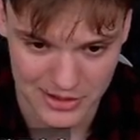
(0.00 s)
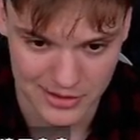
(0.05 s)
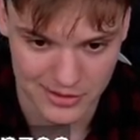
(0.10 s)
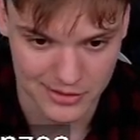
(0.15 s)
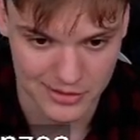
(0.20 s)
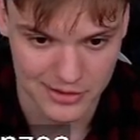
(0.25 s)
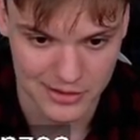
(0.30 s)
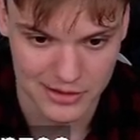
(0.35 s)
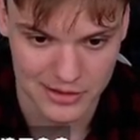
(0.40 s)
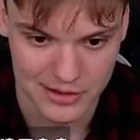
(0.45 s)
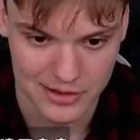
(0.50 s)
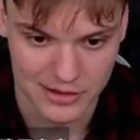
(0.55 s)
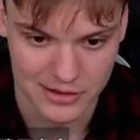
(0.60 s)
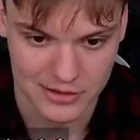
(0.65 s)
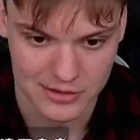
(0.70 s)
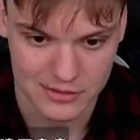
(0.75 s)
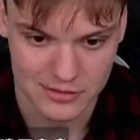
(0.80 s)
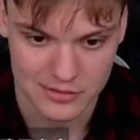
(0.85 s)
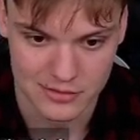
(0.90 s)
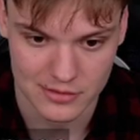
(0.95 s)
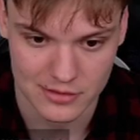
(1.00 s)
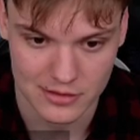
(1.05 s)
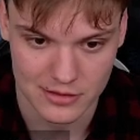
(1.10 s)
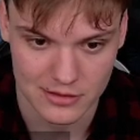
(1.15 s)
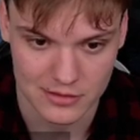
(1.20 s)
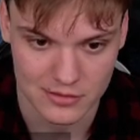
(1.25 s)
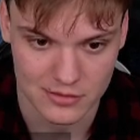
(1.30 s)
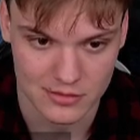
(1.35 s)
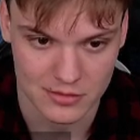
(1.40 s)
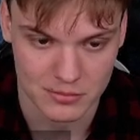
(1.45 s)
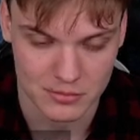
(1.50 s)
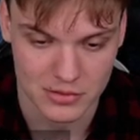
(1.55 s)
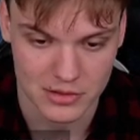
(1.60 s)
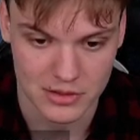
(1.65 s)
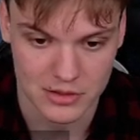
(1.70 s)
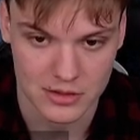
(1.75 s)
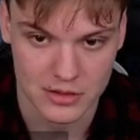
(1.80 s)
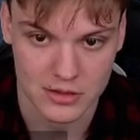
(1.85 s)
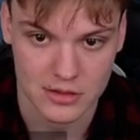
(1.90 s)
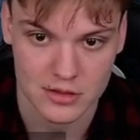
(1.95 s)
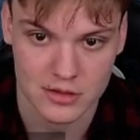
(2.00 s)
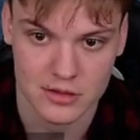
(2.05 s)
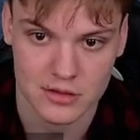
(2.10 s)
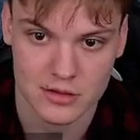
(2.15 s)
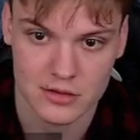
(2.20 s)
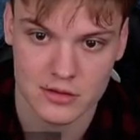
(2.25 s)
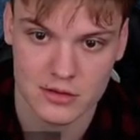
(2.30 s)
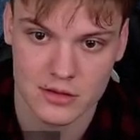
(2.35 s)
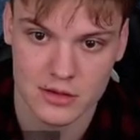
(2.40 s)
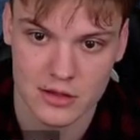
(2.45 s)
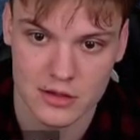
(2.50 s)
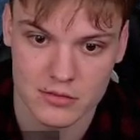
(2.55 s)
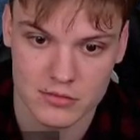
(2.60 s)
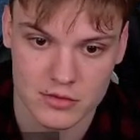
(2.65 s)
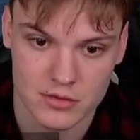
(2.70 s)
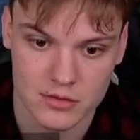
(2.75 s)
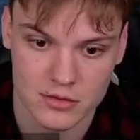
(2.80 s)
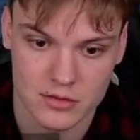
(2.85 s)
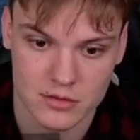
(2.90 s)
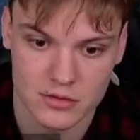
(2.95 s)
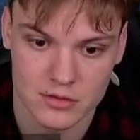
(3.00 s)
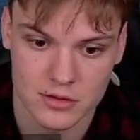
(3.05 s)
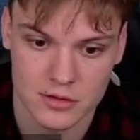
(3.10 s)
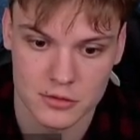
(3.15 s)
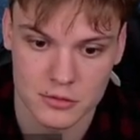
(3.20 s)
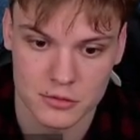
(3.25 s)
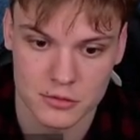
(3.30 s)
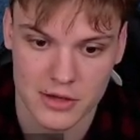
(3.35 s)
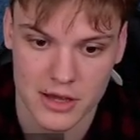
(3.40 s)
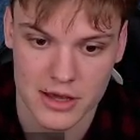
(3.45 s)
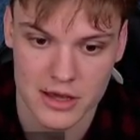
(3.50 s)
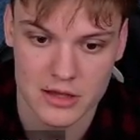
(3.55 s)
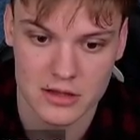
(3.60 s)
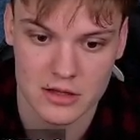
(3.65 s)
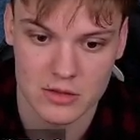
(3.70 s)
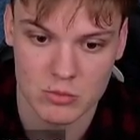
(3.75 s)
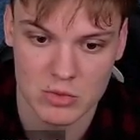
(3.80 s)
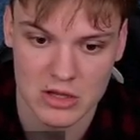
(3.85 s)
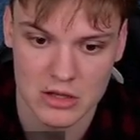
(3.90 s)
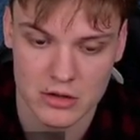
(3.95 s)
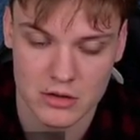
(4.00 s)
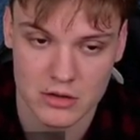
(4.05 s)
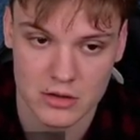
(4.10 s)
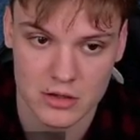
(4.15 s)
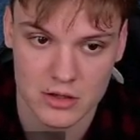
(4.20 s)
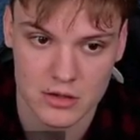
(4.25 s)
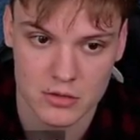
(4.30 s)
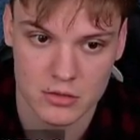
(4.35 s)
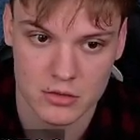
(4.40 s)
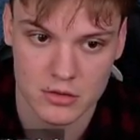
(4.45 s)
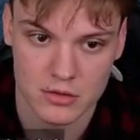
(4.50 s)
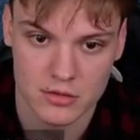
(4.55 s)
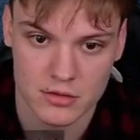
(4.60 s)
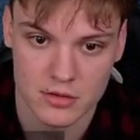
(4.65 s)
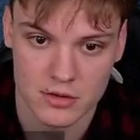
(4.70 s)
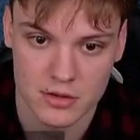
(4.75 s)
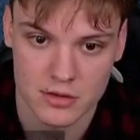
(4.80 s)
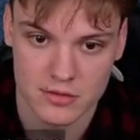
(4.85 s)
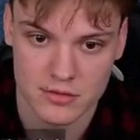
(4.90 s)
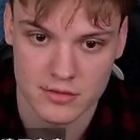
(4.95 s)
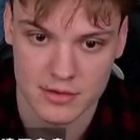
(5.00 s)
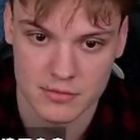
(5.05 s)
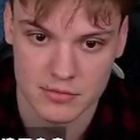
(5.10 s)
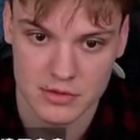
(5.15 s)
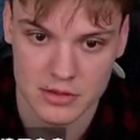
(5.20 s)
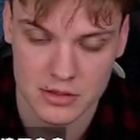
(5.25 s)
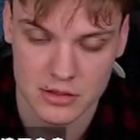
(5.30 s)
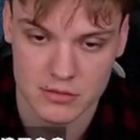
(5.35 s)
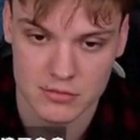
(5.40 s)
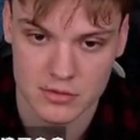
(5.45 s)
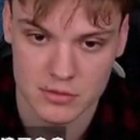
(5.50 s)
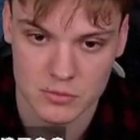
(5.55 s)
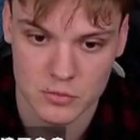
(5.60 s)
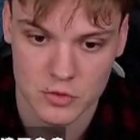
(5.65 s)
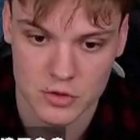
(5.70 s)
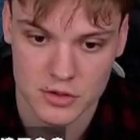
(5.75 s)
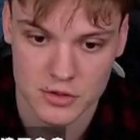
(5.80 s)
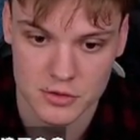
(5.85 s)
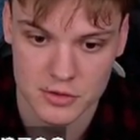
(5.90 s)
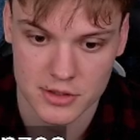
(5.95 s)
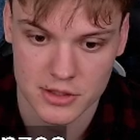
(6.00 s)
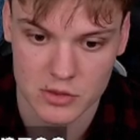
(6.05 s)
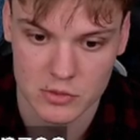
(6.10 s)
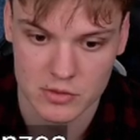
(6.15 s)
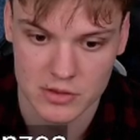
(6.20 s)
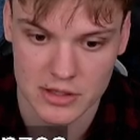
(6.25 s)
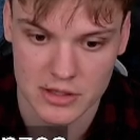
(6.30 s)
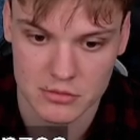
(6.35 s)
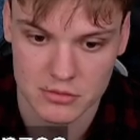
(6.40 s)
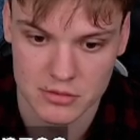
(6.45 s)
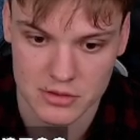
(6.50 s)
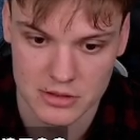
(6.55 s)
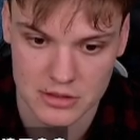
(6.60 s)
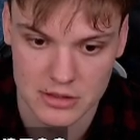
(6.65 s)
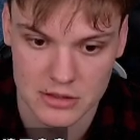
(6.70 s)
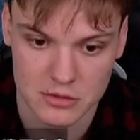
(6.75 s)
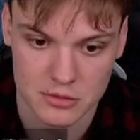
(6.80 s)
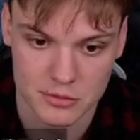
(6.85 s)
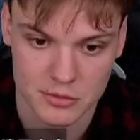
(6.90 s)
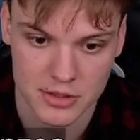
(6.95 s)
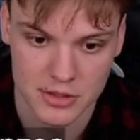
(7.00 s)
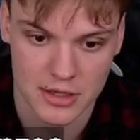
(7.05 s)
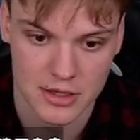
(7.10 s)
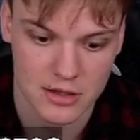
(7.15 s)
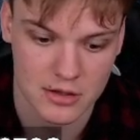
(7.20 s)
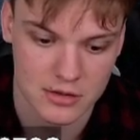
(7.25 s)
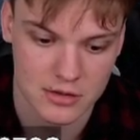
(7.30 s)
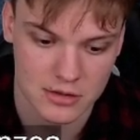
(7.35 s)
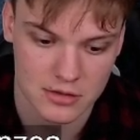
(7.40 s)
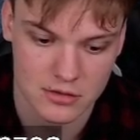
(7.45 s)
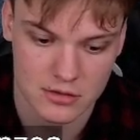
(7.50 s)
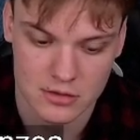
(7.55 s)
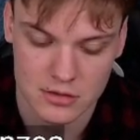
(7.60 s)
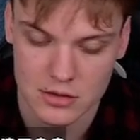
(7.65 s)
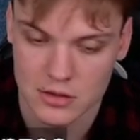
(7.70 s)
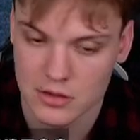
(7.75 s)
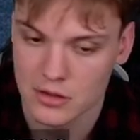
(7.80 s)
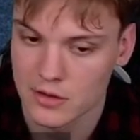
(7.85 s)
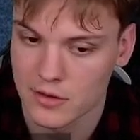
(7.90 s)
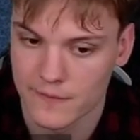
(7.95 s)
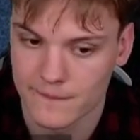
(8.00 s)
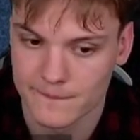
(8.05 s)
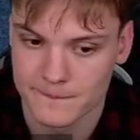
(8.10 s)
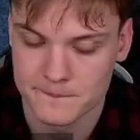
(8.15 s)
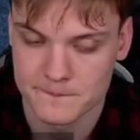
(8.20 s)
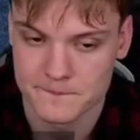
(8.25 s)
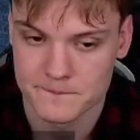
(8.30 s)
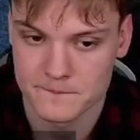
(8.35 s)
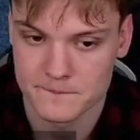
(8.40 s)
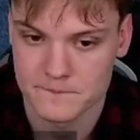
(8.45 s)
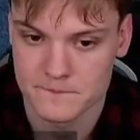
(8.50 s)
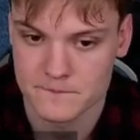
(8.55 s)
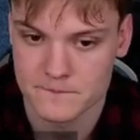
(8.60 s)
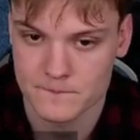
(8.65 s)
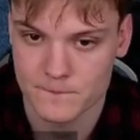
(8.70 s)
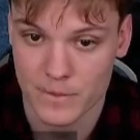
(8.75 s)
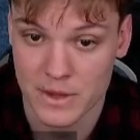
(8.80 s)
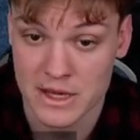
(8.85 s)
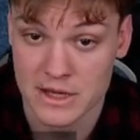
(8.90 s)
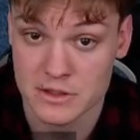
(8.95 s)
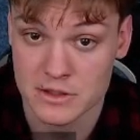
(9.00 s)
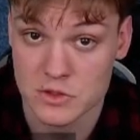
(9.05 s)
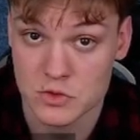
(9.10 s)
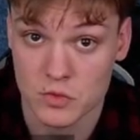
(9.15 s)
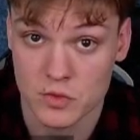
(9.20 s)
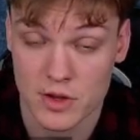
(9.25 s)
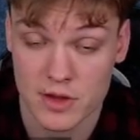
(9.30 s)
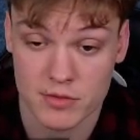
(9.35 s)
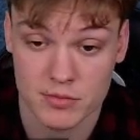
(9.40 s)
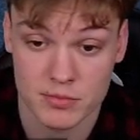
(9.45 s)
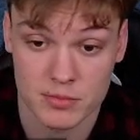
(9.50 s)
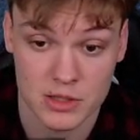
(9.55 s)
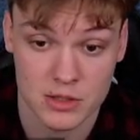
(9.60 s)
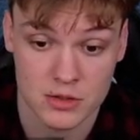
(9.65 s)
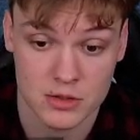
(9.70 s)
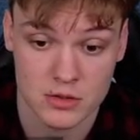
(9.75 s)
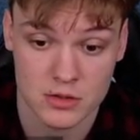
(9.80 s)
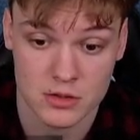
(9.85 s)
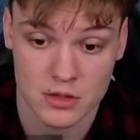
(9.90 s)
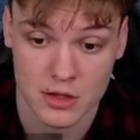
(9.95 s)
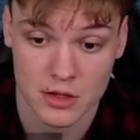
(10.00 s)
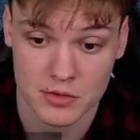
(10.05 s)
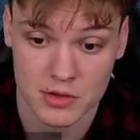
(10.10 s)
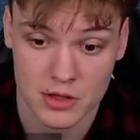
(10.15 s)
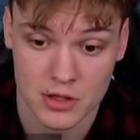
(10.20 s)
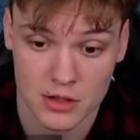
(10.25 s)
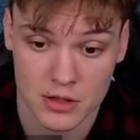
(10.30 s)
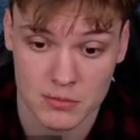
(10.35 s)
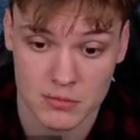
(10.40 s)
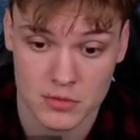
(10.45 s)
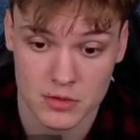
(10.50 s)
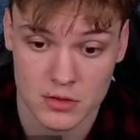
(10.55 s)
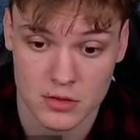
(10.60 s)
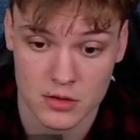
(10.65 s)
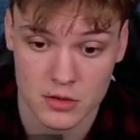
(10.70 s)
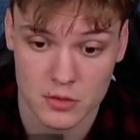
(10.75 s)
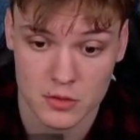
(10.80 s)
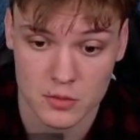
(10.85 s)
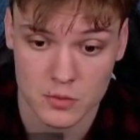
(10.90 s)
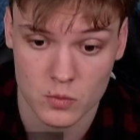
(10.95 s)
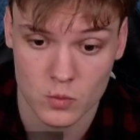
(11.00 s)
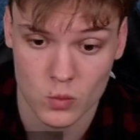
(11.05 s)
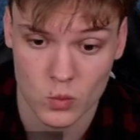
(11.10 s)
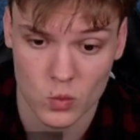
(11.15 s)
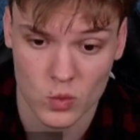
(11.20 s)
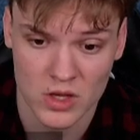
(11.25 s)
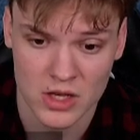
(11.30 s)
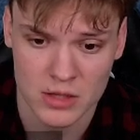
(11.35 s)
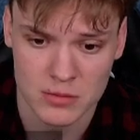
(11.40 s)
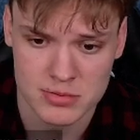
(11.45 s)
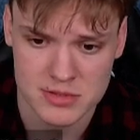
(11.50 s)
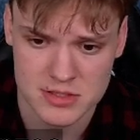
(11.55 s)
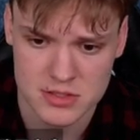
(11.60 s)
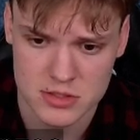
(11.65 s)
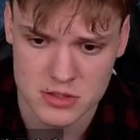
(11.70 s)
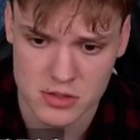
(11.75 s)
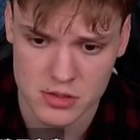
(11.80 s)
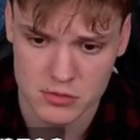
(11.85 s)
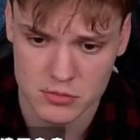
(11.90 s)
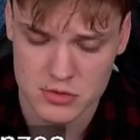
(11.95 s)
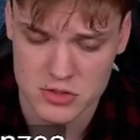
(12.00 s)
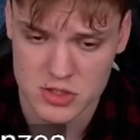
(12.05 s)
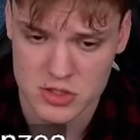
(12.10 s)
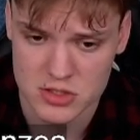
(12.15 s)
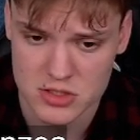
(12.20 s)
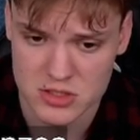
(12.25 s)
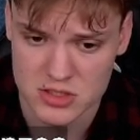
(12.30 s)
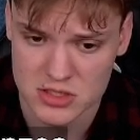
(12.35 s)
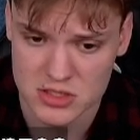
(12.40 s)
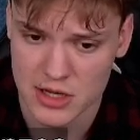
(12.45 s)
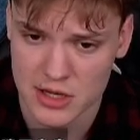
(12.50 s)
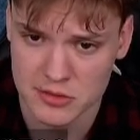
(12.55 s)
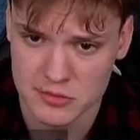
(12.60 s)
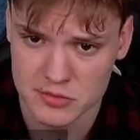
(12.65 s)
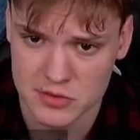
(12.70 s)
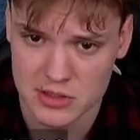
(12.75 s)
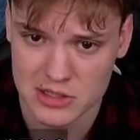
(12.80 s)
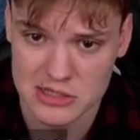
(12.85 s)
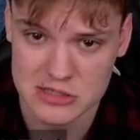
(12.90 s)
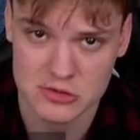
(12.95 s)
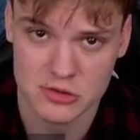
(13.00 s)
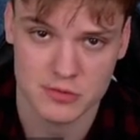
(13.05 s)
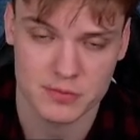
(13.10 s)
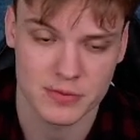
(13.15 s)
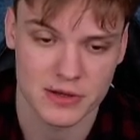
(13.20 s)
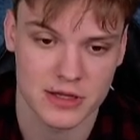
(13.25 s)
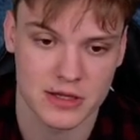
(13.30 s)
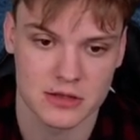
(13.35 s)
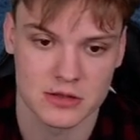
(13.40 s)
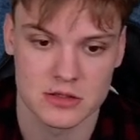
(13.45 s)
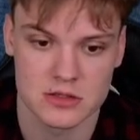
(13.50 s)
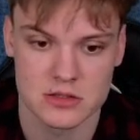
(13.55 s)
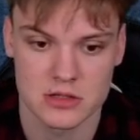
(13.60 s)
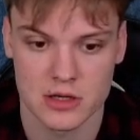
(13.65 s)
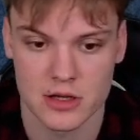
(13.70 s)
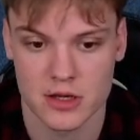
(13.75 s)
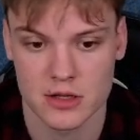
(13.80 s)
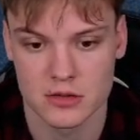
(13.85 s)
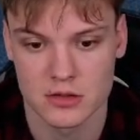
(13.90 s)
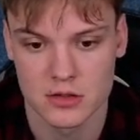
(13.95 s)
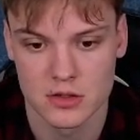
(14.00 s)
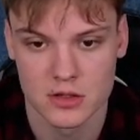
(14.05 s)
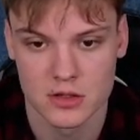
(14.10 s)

ugly. Like, he can simply even go rook a8 immediately, or something even more annoying, queen a2 and then rook a8, and yeah, this would have been giving him a winning position, which is kind of the risk of playing this line.